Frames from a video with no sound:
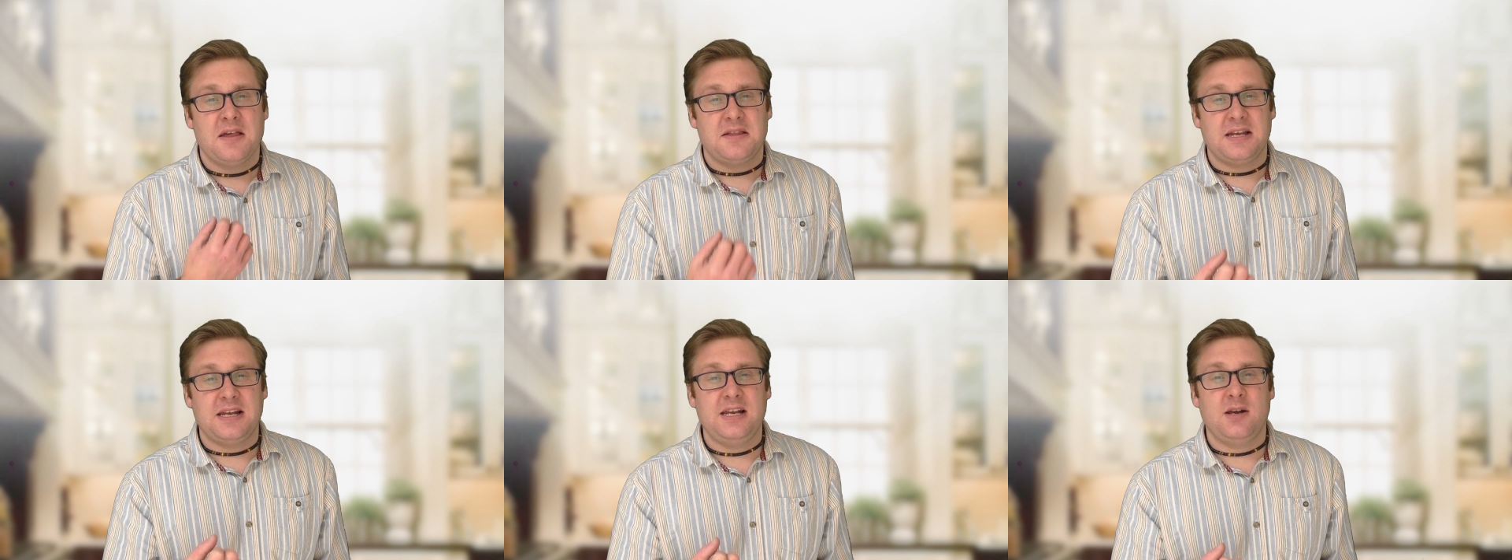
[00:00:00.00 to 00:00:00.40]

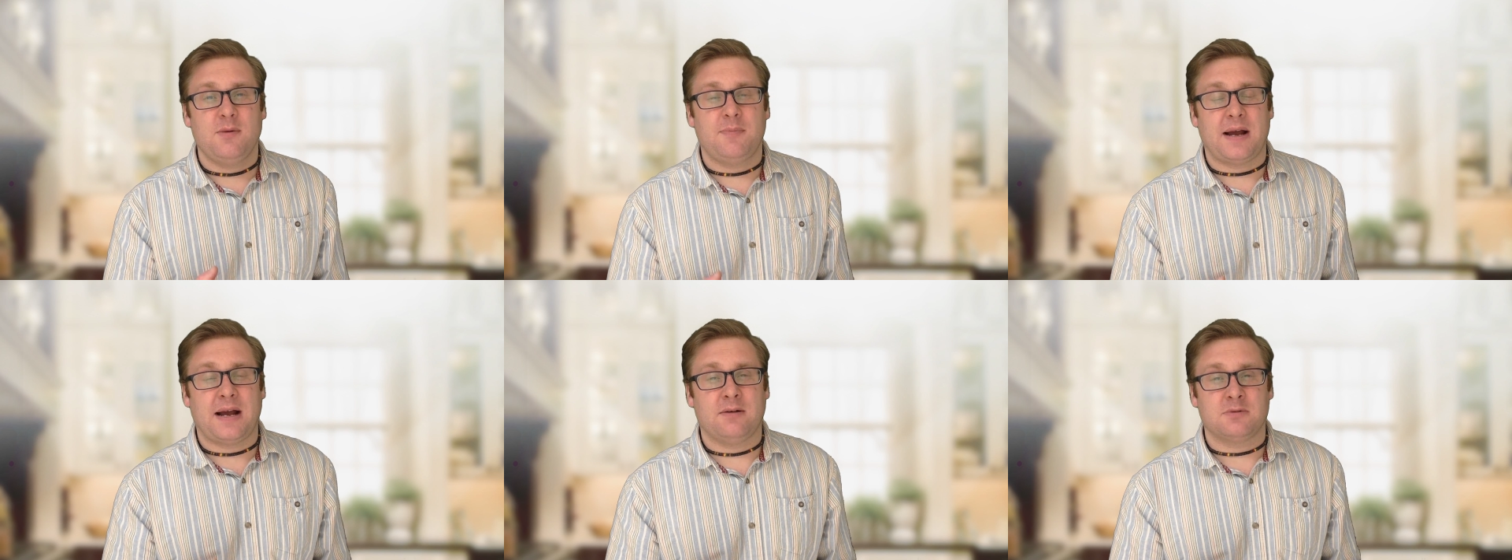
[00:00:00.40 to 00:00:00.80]
Think
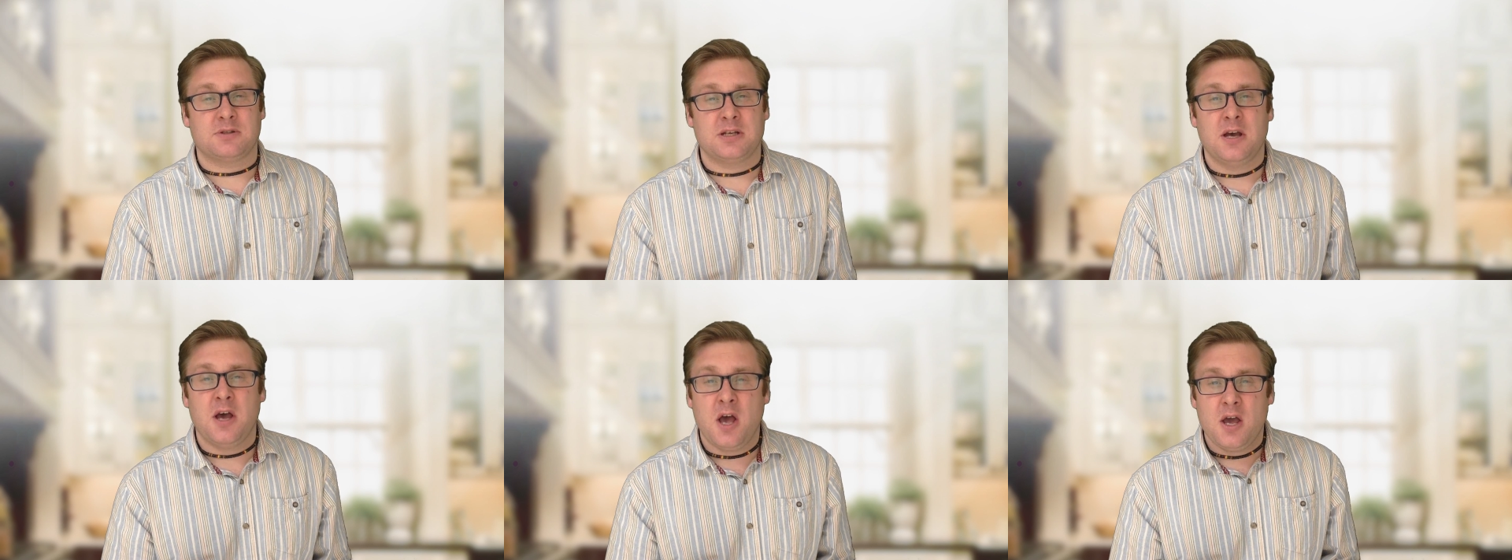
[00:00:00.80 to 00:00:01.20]

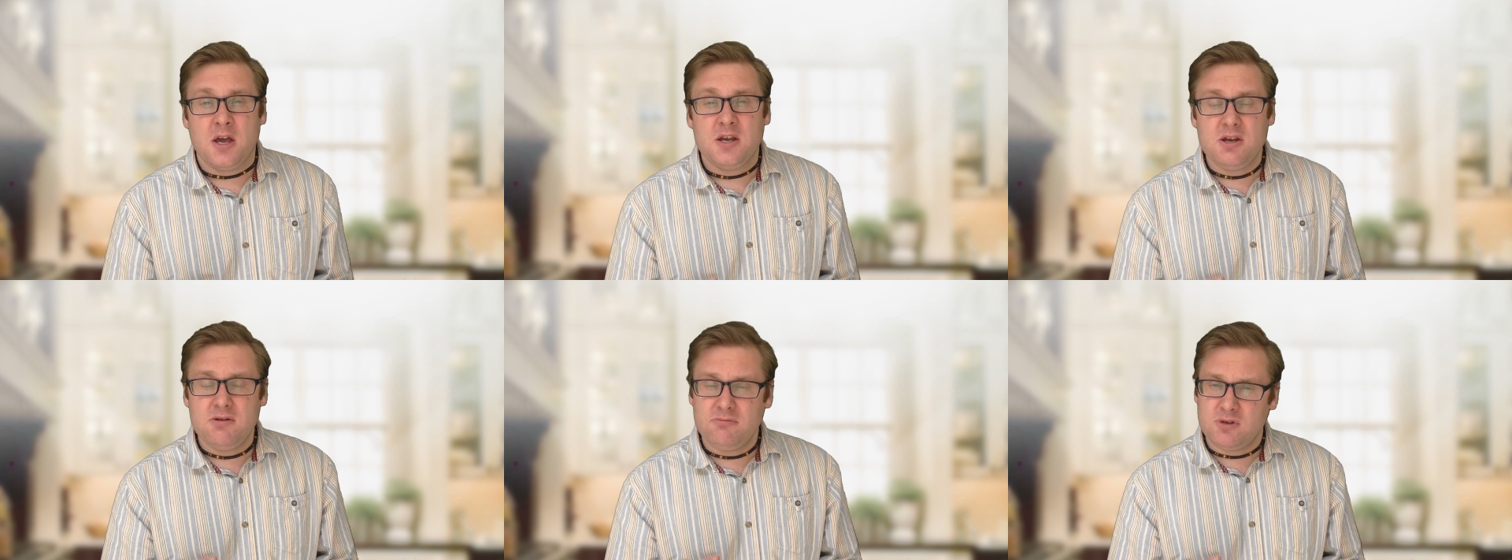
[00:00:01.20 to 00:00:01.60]
about,
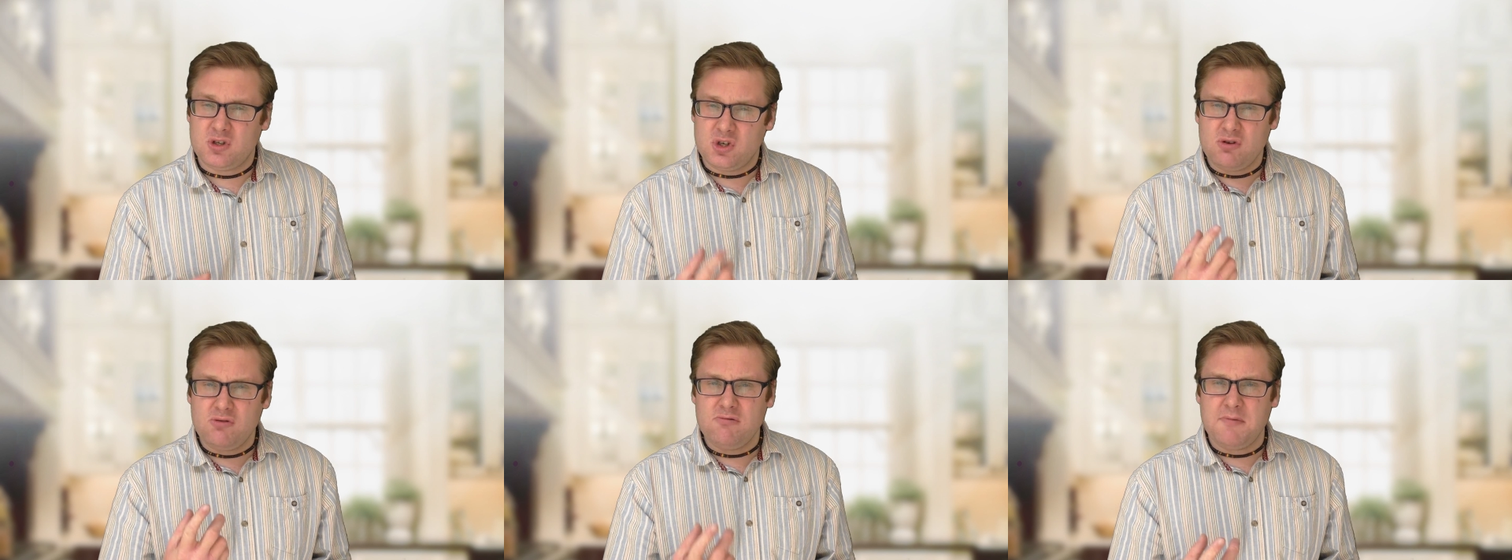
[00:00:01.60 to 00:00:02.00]
do
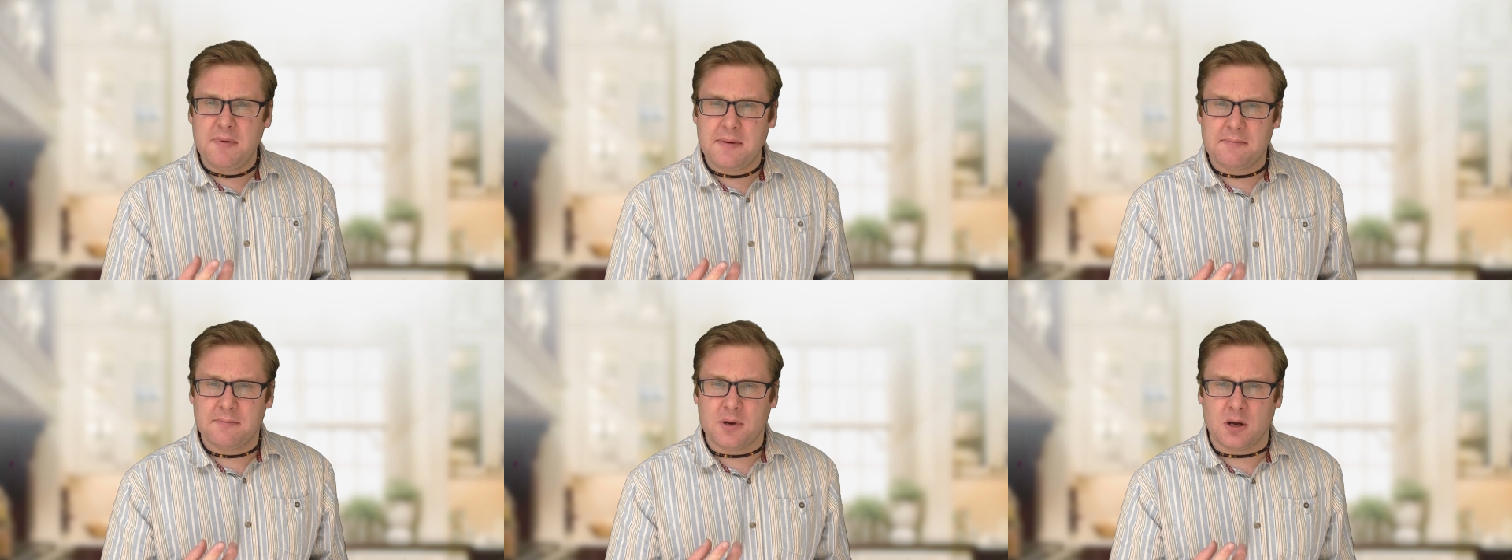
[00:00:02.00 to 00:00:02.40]
you
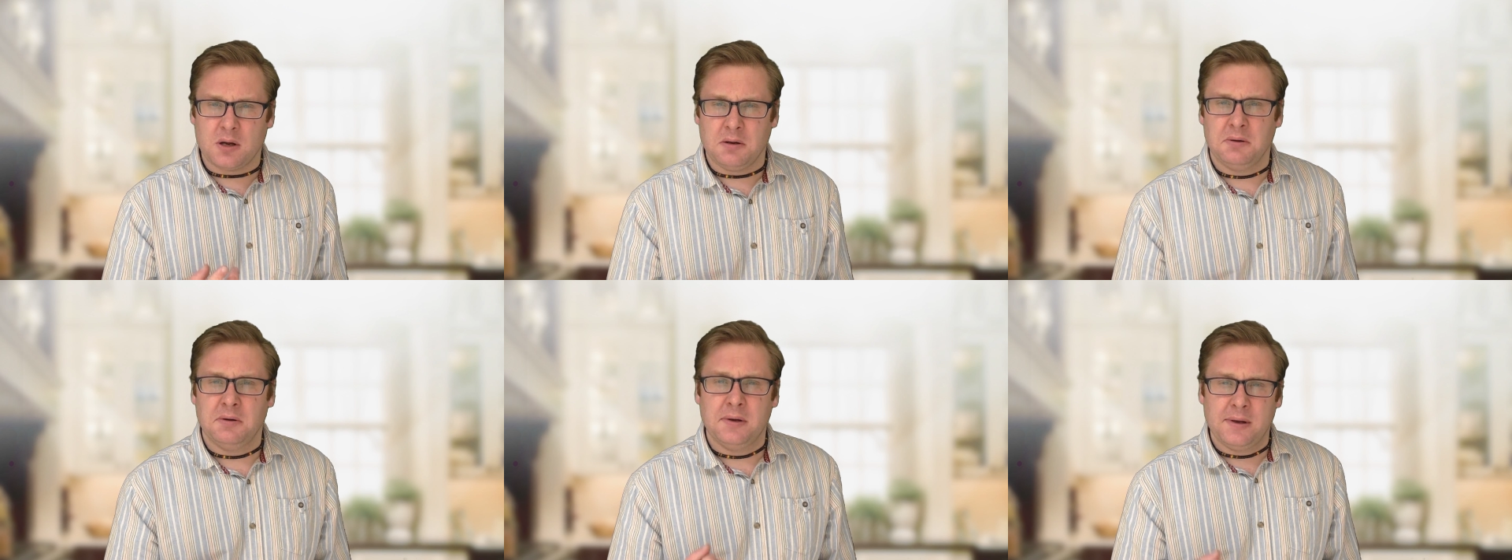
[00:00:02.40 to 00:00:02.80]

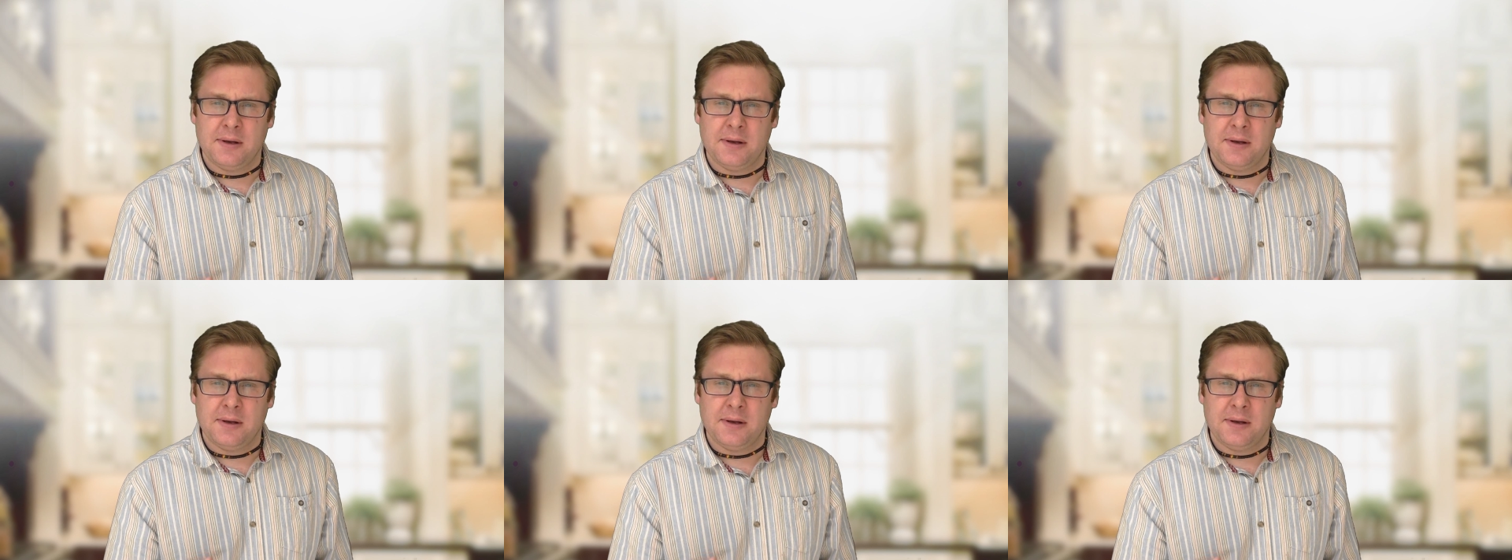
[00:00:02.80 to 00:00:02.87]
remember